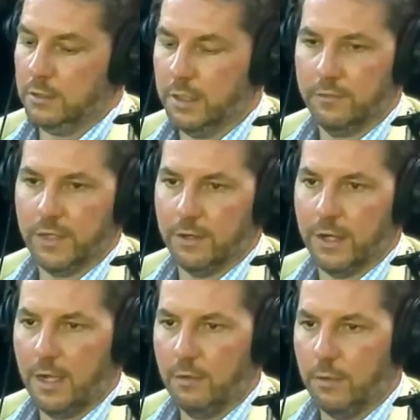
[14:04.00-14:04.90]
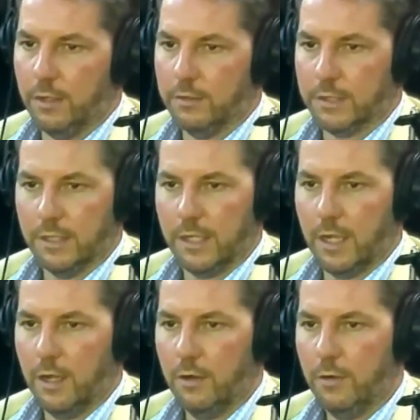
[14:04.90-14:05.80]
trying to figure out where I was going to
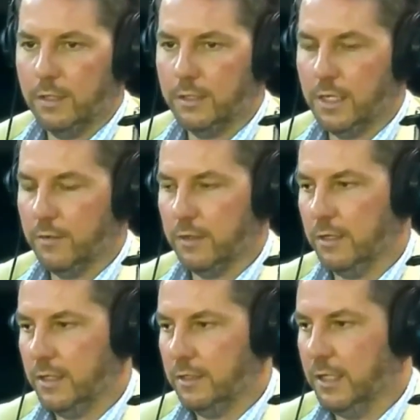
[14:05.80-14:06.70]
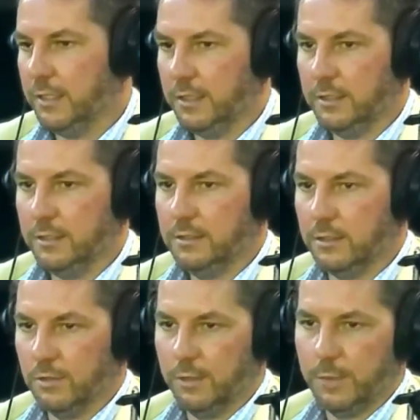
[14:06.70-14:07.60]
go. Never thought I'd land in
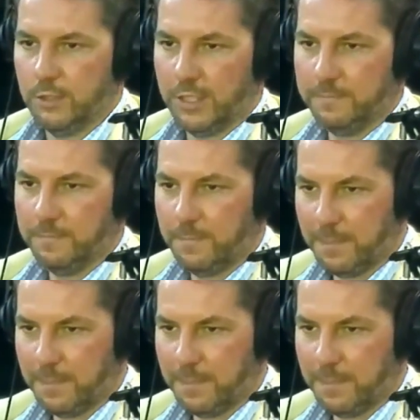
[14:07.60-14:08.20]
Detroit, Michigan.